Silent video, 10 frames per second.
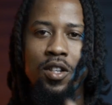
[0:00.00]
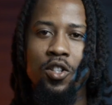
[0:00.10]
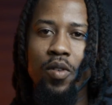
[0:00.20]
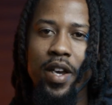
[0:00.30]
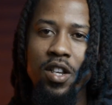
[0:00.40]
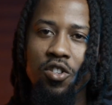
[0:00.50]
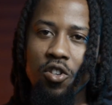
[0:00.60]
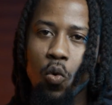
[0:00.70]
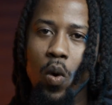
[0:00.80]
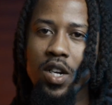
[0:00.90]
To answer the
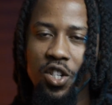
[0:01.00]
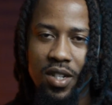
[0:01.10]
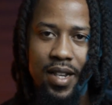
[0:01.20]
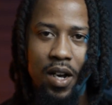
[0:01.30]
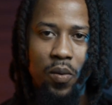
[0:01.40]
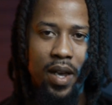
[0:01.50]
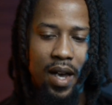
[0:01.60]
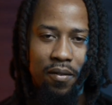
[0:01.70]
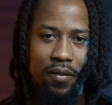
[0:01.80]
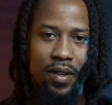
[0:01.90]
questions that we
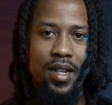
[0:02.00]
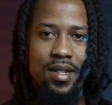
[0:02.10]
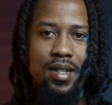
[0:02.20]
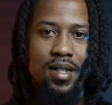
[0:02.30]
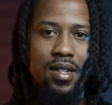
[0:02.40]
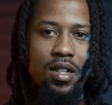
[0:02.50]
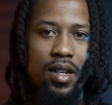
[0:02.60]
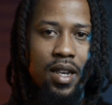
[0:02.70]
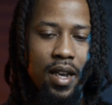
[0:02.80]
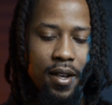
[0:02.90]
have, is it still the
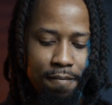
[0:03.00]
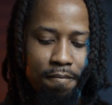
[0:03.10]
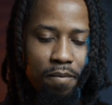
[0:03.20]
king?